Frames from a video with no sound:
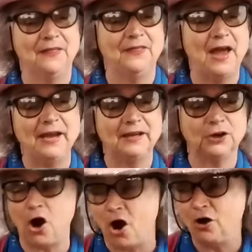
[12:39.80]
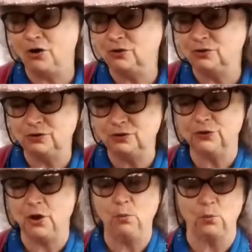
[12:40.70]
They call
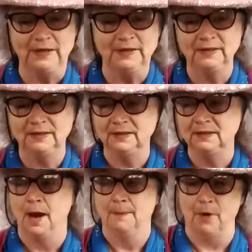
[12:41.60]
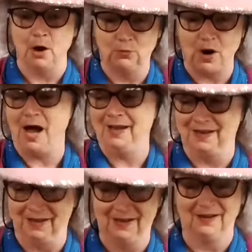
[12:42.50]
the wind
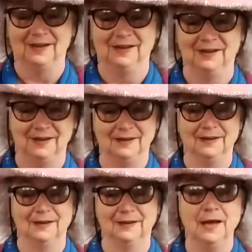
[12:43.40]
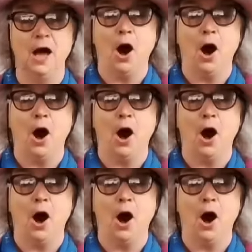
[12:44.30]
Mariah.